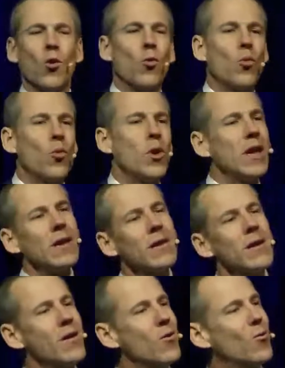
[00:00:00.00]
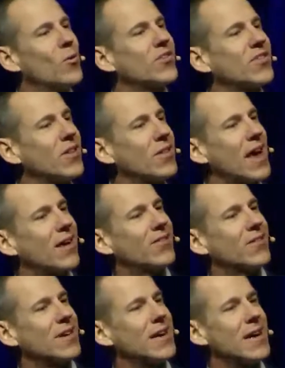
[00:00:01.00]
when was the
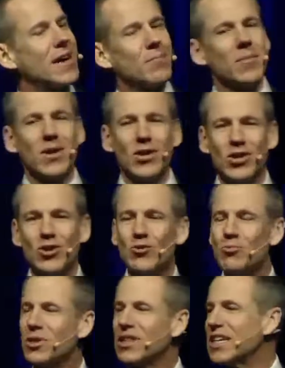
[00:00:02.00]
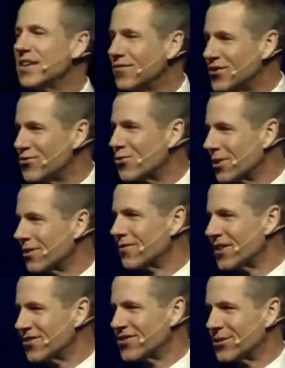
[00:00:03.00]
last time you believed you were
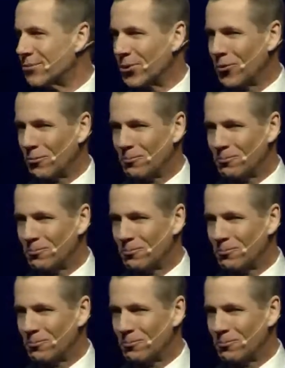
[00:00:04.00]
invincible?